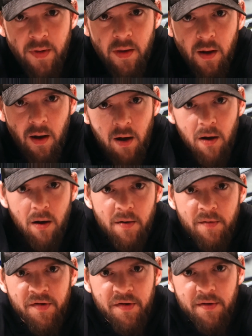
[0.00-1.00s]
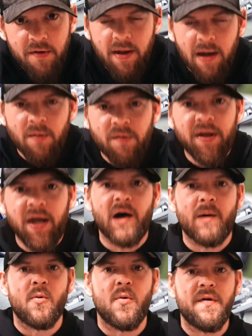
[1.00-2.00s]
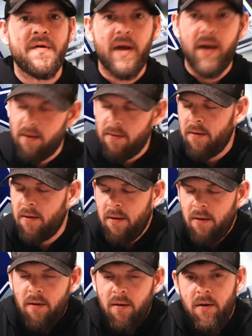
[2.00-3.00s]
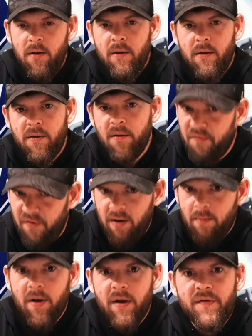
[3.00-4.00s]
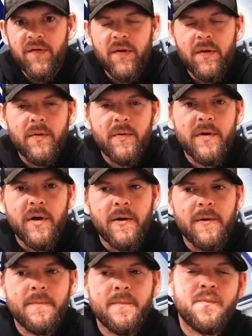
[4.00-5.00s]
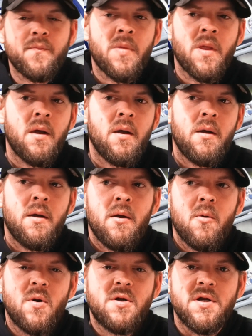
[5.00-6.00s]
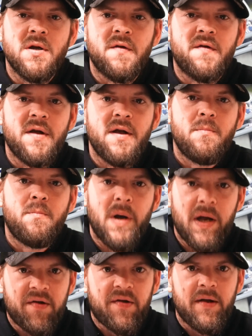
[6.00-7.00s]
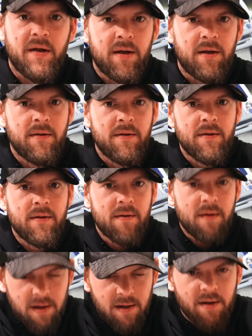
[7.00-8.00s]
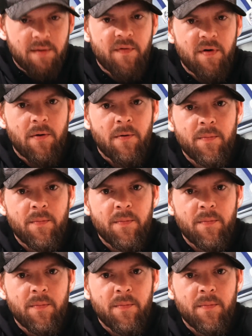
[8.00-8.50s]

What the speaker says: us, the Dallas Cowboys, and the fan base, okay, which is the best in the NFL.